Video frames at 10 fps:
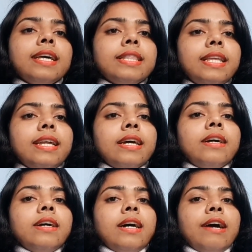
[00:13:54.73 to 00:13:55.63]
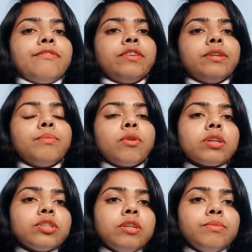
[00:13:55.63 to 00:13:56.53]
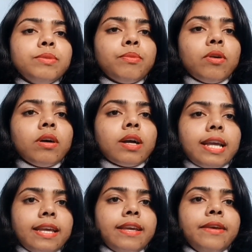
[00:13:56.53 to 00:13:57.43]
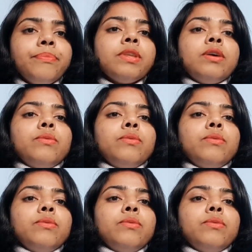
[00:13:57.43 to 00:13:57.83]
then after production of the product A,